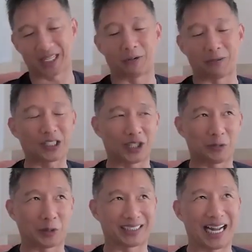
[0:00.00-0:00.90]

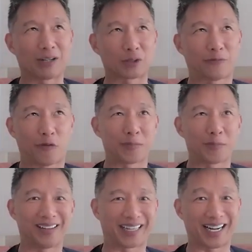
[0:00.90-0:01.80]
correction, we're down to
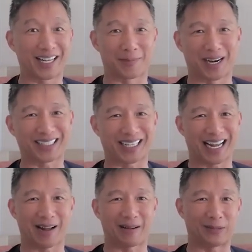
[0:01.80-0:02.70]
$4 million
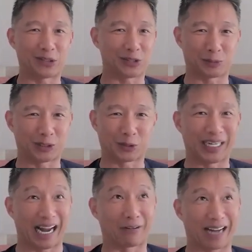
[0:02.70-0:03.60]
market cap, which is we're
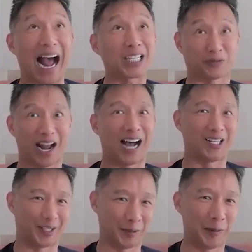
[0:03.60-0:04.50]
trading our cash
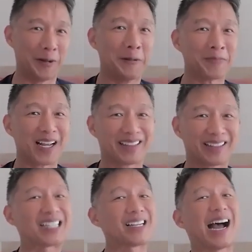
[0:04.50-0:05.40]
value.
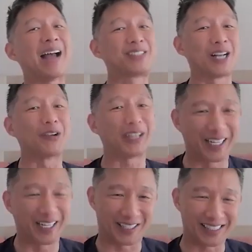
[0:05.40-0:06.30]
That's why I'm so
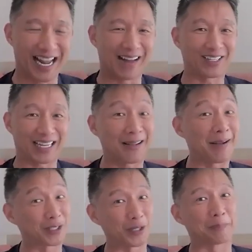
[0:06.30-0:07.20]
eager, Sam, to
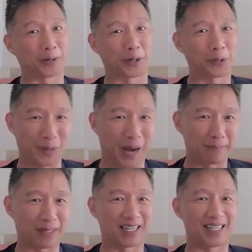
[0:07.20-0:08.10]
get onto your
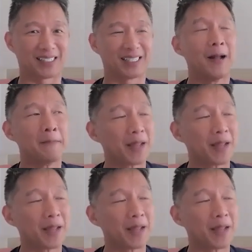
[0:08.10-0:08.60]
program, because